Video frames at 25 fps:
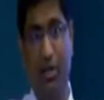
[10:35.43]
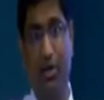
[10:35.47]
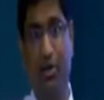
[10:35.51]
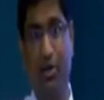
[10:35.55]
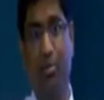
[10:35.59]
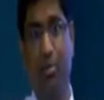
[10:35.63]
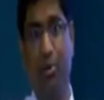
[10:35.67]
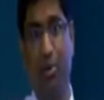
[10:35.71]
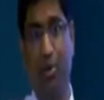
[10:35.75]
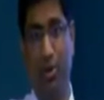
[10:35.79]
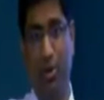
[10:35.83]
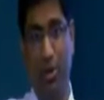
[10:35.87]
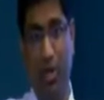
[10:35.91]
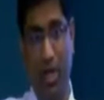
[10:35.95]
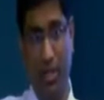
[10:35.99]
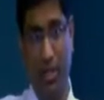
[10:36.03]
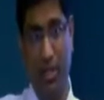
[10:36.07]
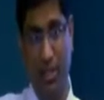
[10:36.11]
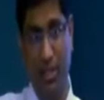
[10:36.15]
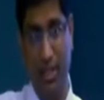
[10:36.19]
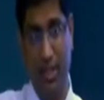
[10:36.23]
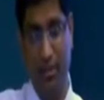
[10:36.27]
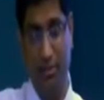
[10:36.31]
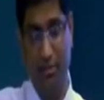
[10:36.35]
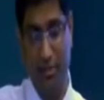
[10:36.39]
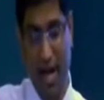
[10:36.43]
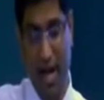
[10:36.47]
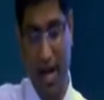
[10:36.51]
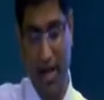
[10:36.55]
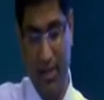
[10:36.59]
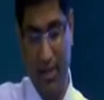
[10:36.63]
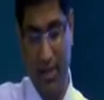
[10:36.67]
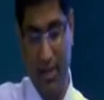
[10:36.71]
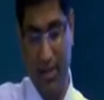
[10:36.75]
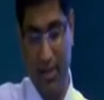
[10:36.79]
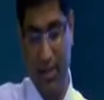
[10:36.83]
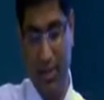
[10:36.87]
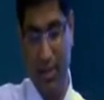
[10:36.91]
negative prognostic
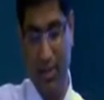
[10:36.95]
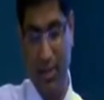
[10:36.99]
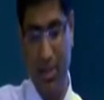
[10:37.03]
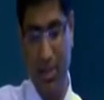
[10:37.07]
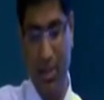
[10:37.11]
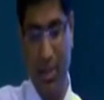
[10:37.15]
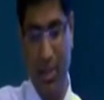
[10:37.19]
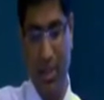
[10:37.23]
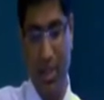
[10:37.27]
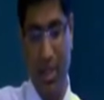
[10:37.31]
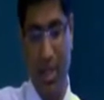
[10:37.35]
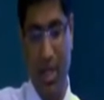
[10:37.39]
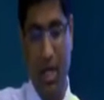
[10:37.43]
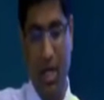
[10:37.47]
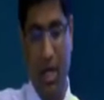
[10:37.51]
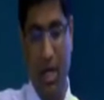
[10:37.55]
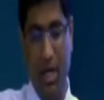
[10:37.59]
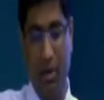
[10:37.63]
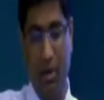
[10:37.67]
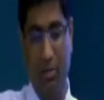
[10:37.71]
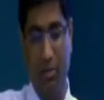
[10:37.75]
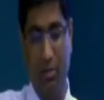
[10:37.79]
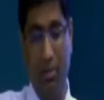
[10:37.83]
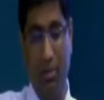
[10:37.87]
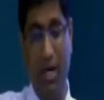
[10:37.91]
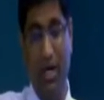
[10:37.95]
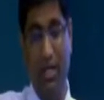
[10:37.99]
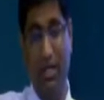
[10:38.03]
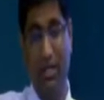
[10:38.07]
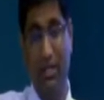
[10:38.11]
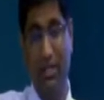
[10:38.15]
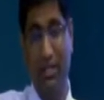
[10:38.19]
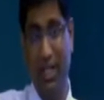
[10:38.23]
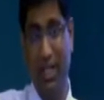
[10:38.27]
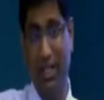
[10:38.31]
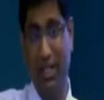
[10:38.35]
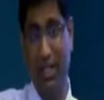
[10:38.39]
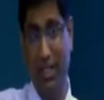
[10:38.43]
factors,
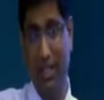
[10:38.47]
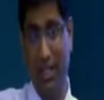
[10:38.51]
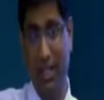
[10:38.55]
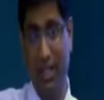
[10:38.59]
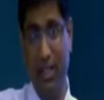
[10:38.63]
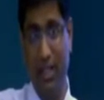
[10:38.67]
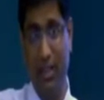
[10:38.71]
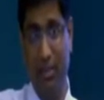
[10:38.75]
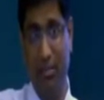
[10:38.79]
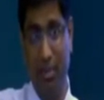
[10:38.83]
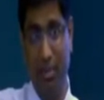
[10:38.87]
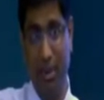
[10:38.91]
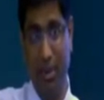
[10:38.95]
but genetic